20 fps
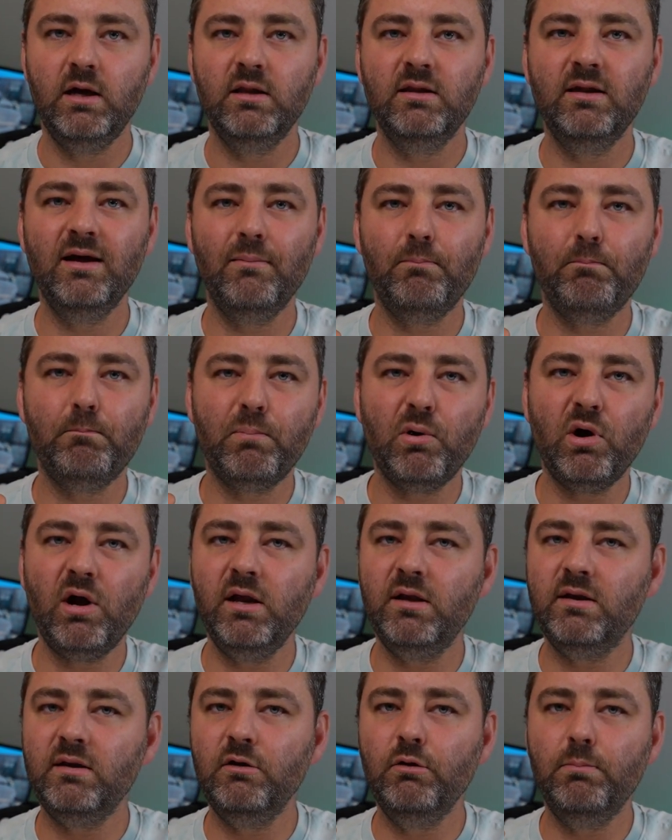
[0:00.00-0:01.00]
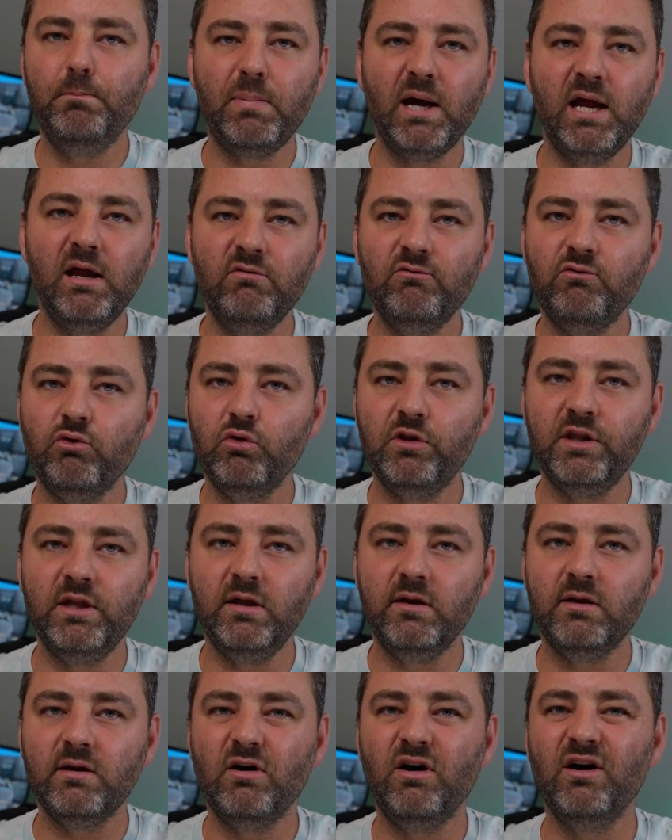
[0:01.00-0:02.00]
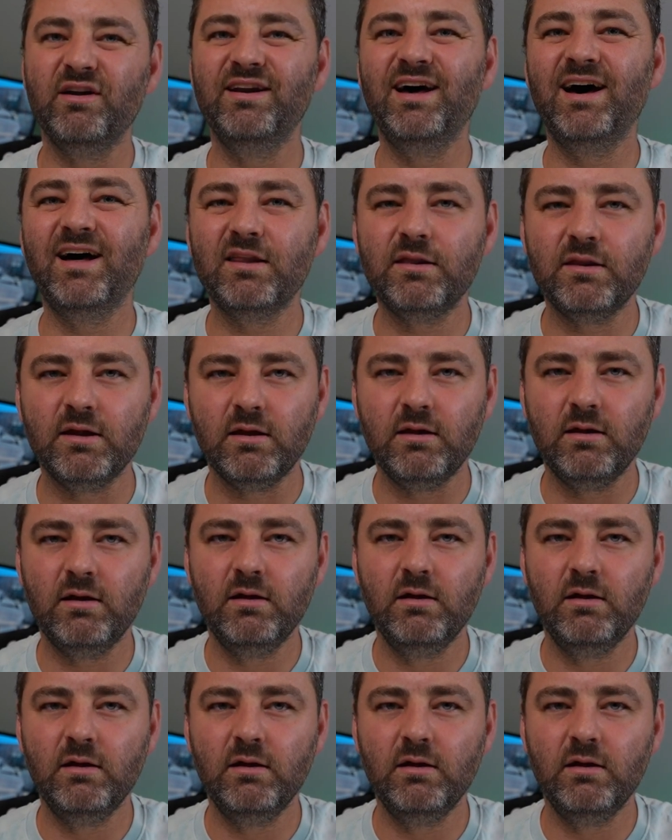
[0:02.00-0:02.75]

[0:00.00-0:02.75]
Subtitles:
the price you're paying for these are nothing